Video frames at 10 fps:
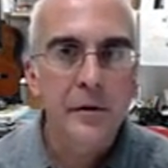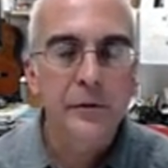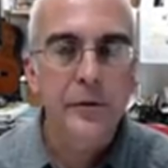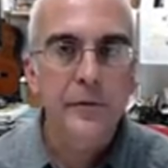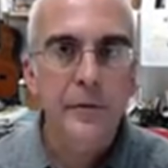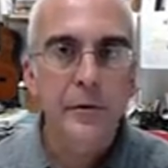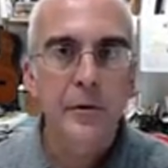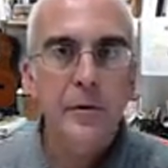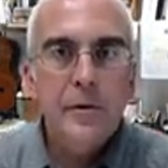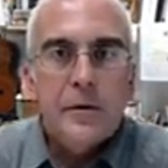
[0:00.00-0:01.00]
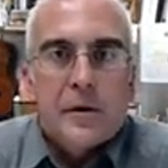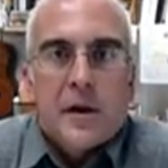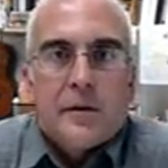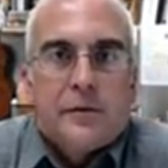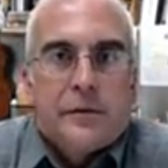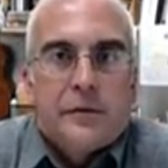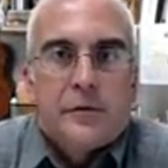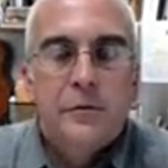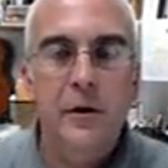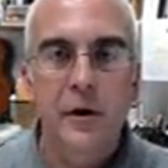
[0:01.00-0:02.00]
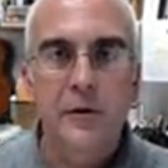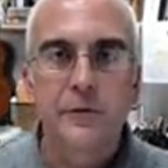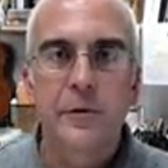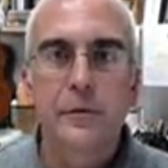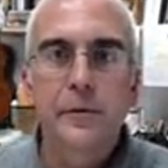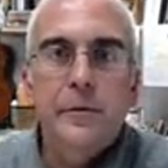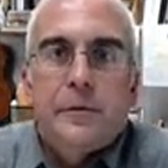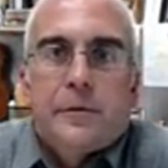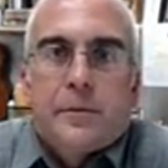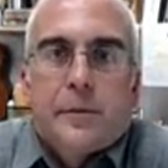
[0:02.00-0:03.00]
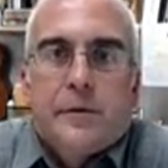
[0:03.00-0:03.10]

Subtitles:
of the cervical cord that allows us to shrug our shoulders,